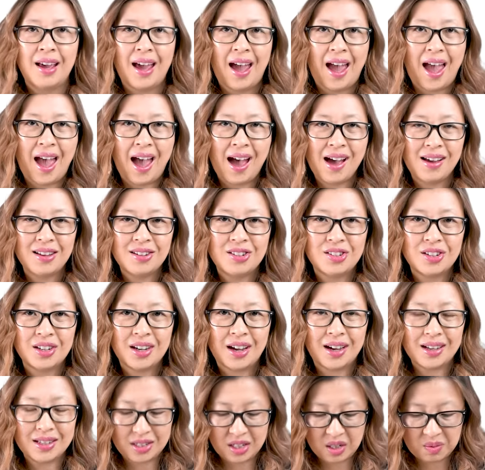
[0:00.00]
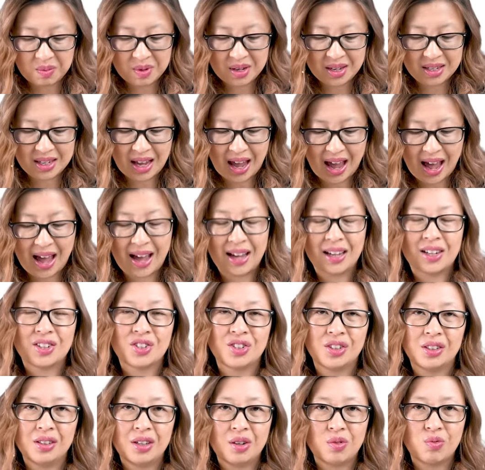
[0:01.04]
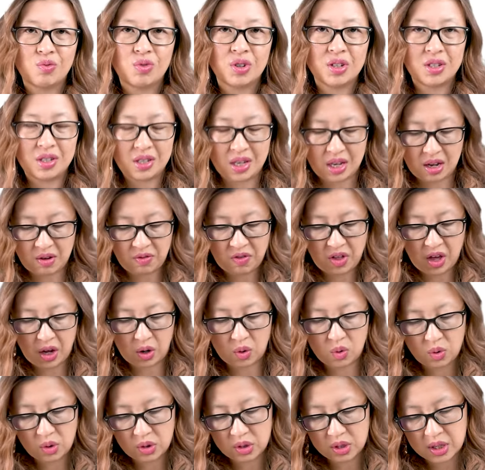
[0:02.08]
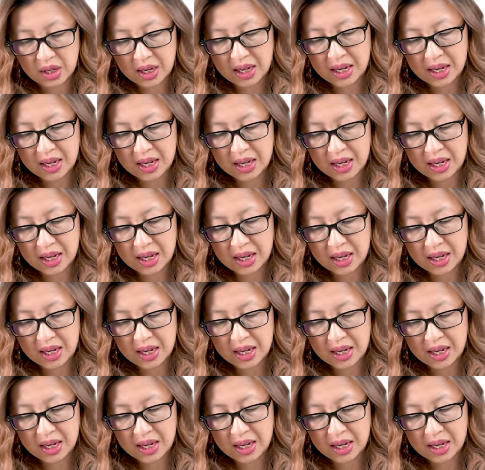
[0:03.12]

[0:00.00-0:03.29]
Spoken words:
How do customers actually receive their goods?